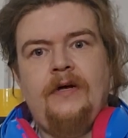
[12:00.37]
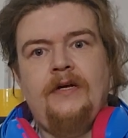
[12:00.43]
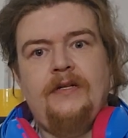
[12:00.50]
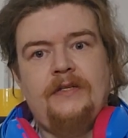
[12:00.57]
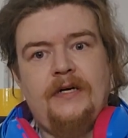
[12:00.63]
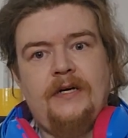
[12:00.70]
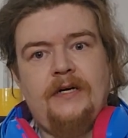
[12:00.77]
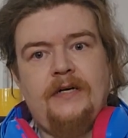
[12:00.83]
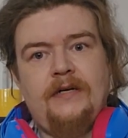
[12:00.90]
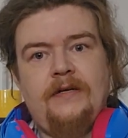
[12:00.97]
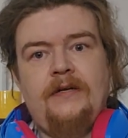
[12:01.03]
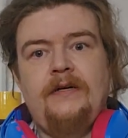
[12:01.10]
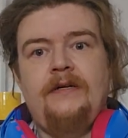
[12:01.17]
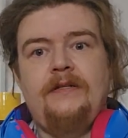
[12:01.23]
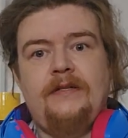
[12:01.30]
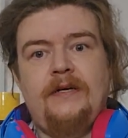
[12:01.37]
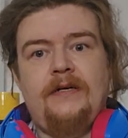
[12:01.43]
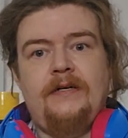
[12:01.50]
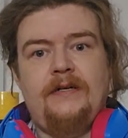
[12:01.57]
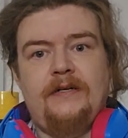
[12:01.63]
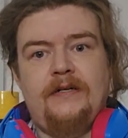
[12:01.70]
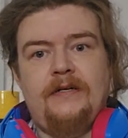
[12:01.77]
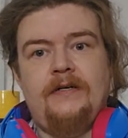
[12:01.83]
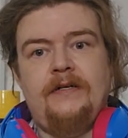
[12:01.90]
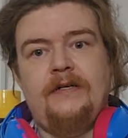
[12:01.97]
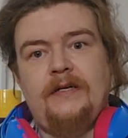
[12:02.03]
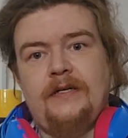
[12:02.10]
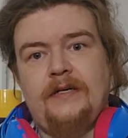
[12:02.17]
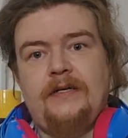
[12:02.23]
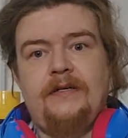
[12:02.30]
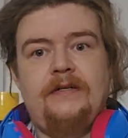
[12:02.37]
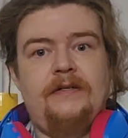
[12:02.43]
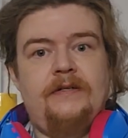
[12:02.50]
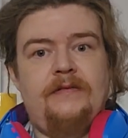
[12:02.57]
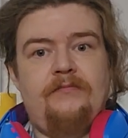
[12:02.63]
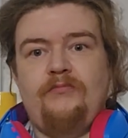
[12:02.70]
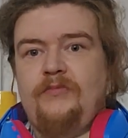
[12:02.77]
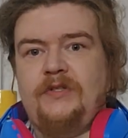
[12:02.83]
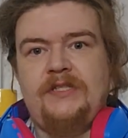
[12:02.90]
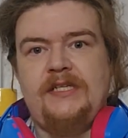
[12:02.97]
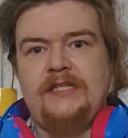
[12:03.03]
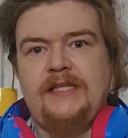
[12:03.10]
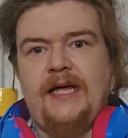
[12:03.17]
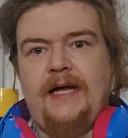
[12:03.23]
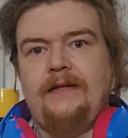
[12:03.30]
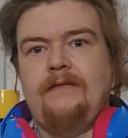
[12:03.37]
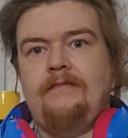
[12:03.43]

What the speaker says: Da, da, da, da, da, da. It isn't that.